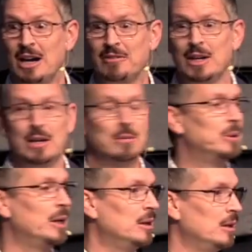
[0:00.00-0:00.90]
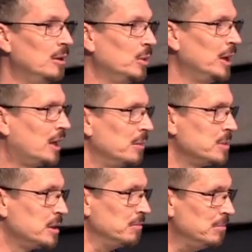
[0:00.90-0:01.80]
stuff, but when it
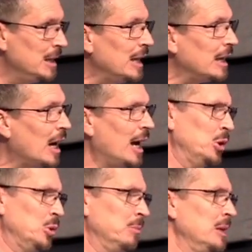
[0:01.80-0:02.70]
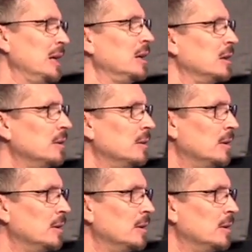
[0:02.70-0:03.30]
comes to me, I own me.